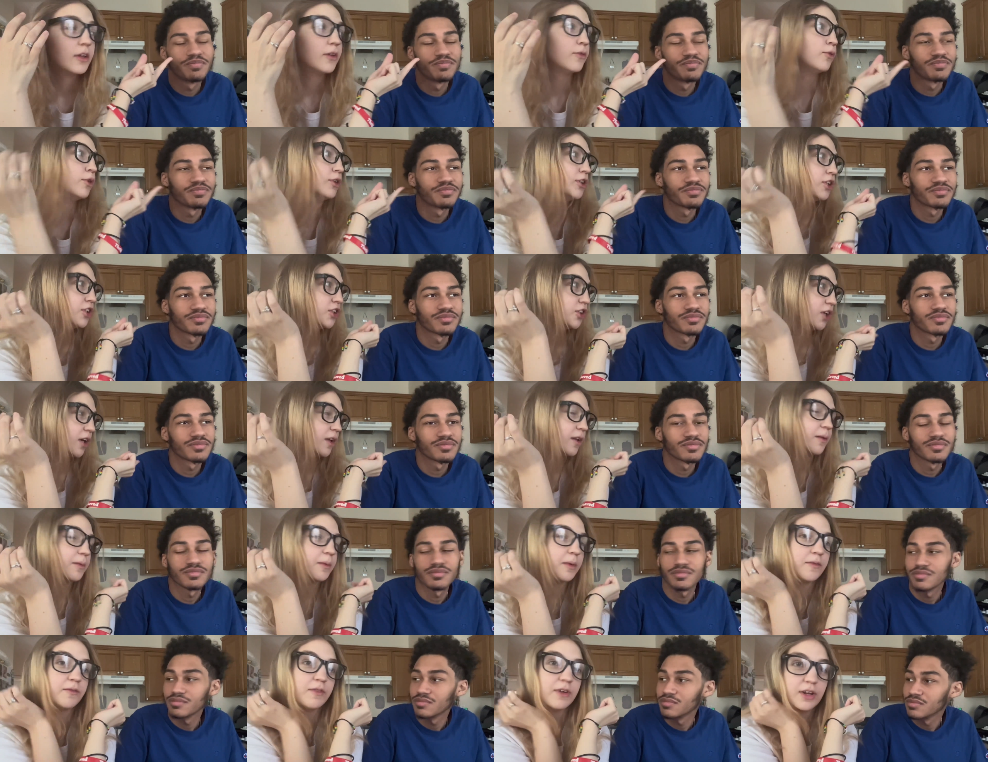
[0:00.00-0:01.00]
Speaker 1: we should show
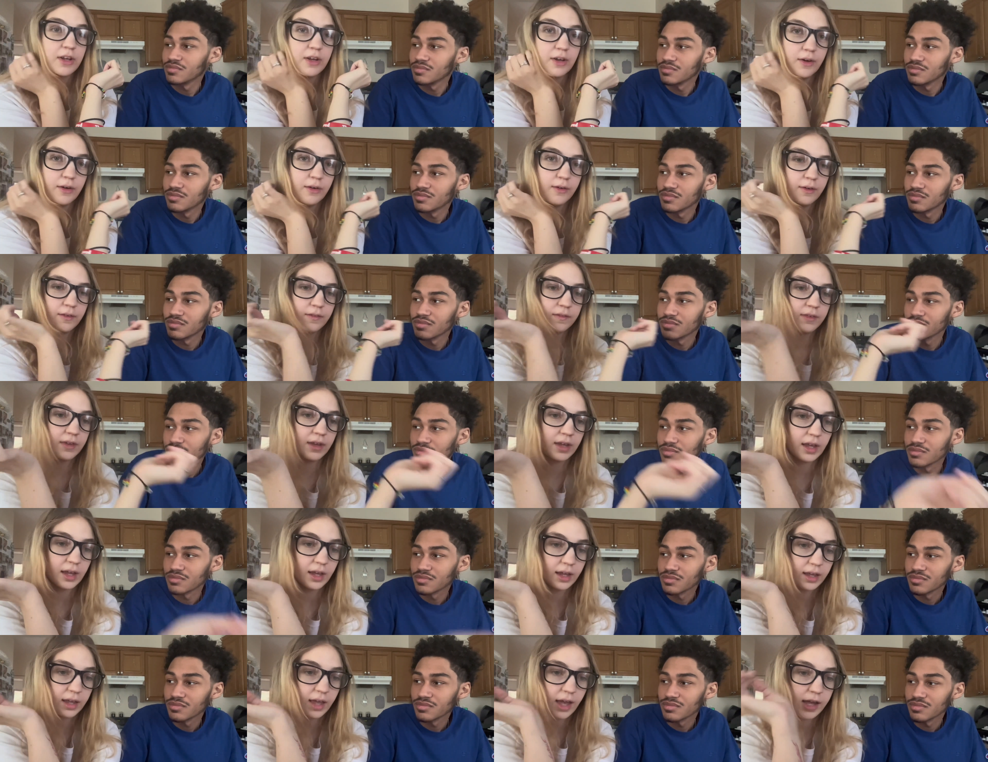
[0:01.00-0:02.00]
them the video of the
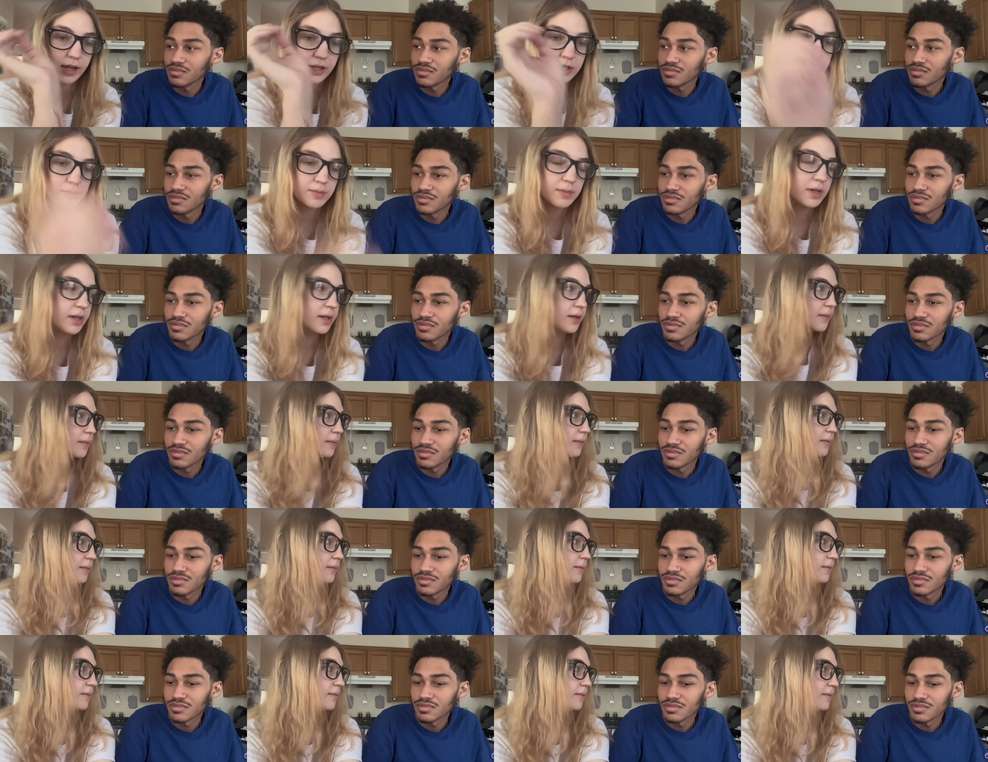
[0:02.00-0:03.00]
engagement.
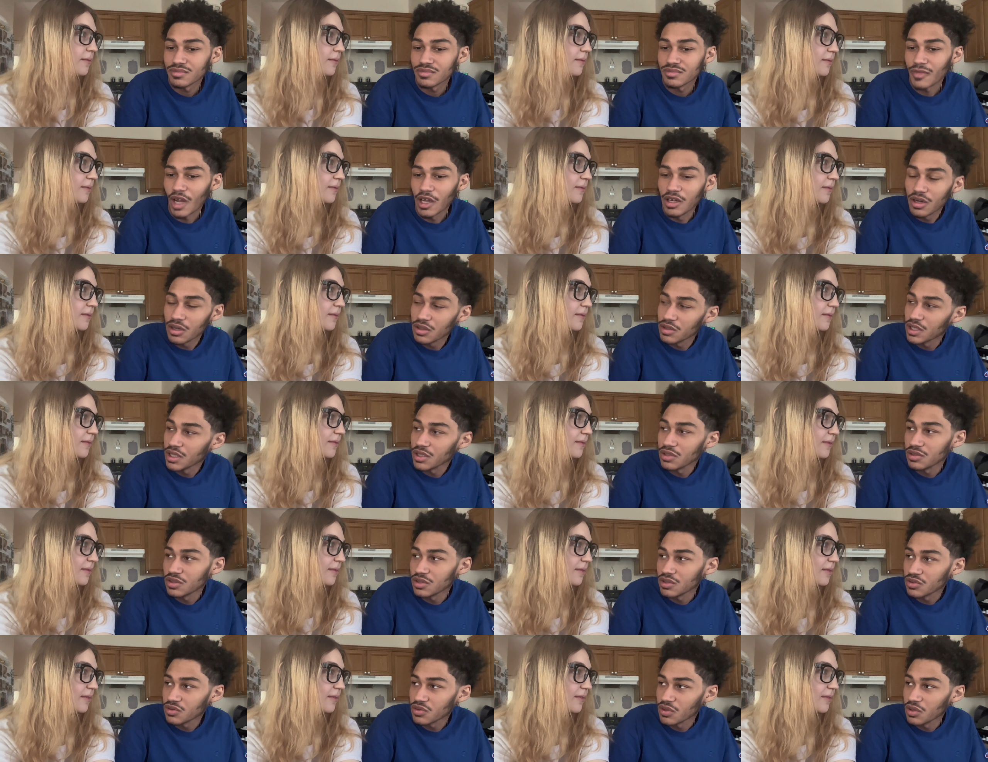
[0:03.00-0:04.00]
Speaker 2: Okay, you
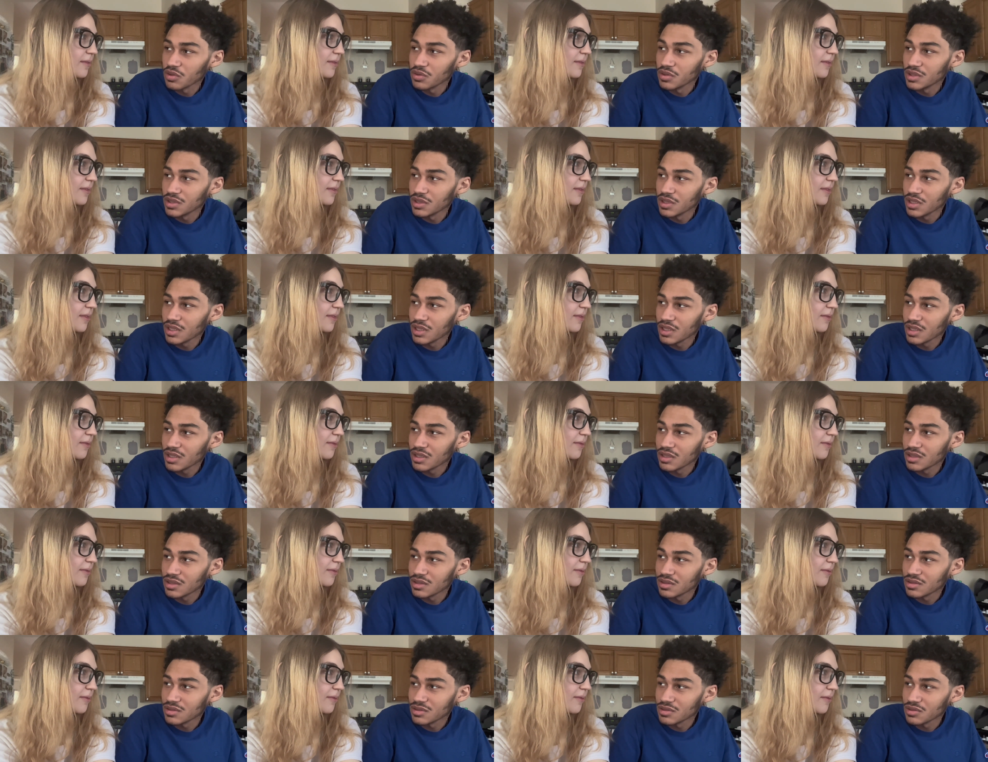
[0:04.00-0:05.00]
can throw in the
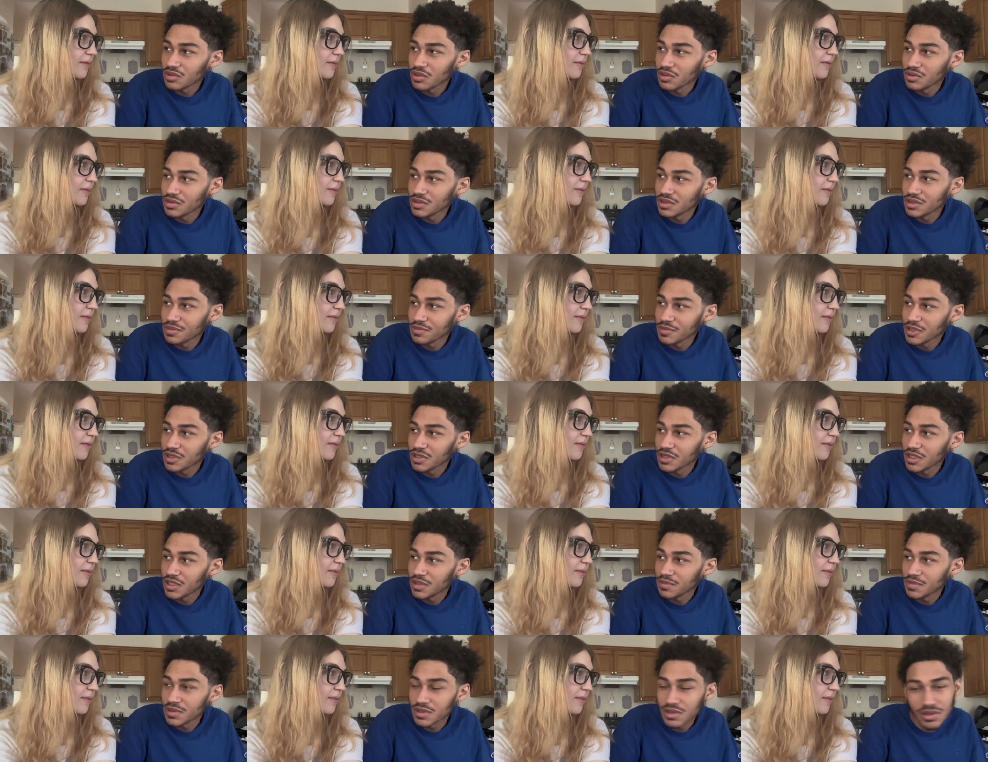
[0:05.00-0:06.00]
uh, throw in some
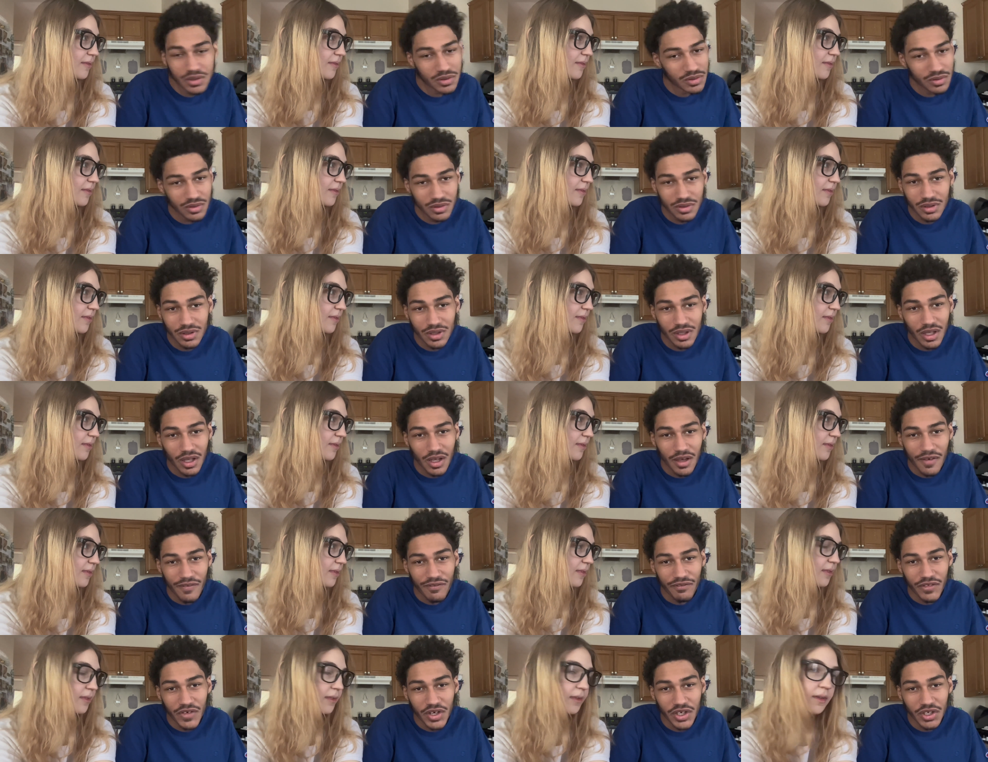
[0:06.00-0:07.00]
clips
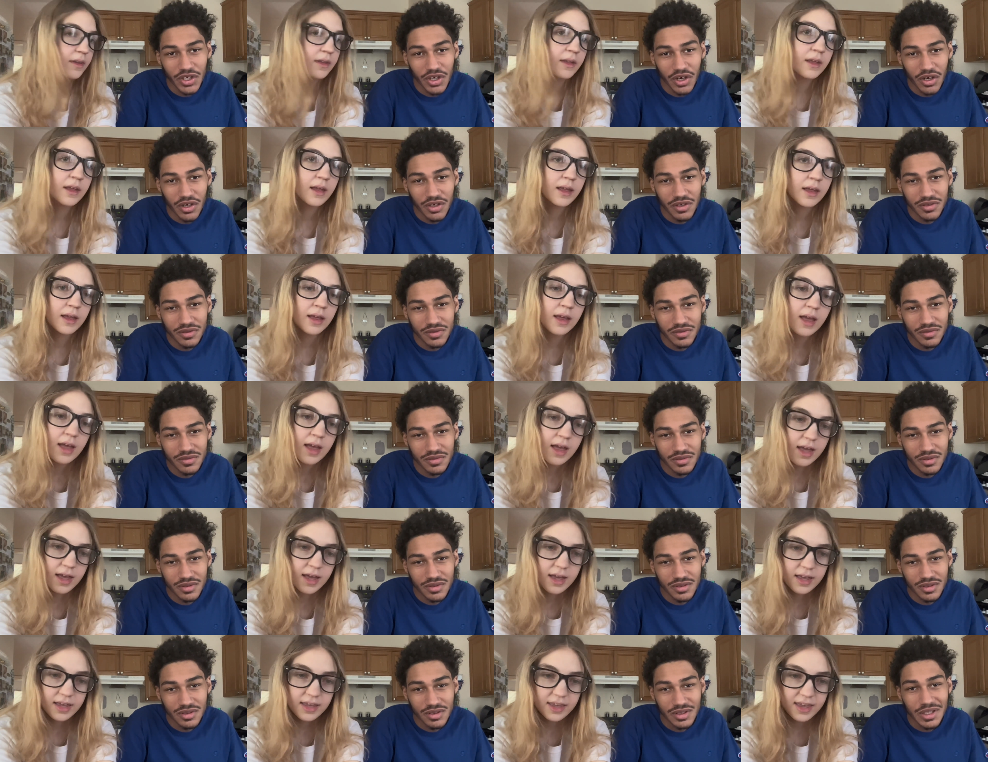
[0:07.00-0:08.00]
for y'all.
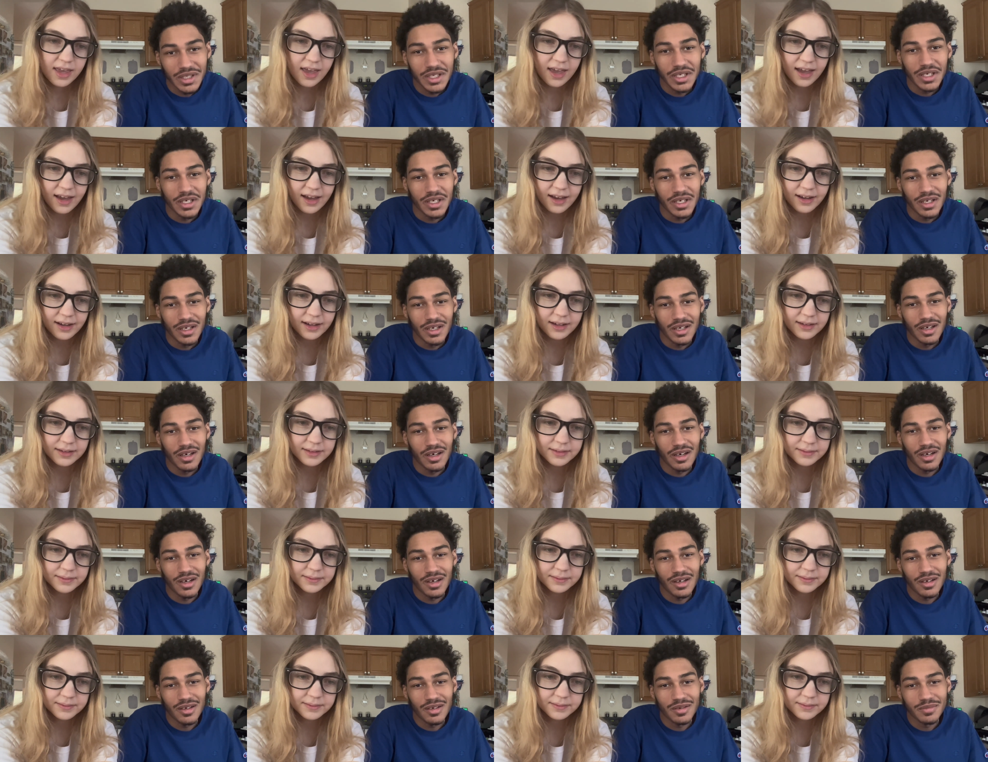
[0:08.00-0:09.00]
Yeah.
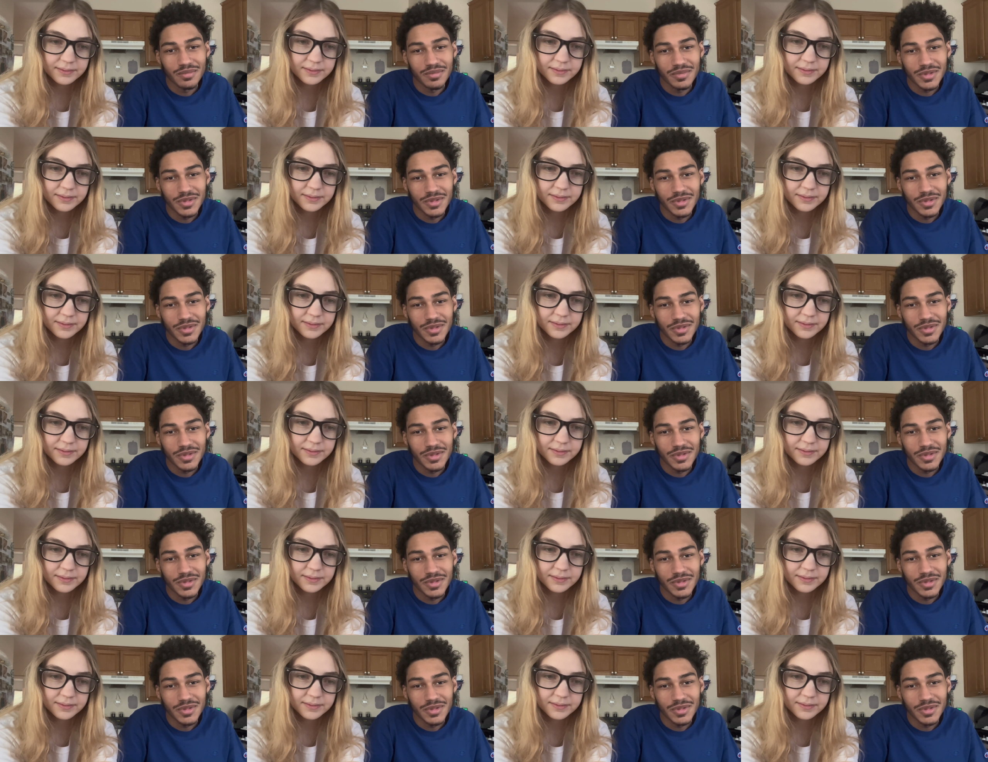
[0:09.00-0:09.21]
Um,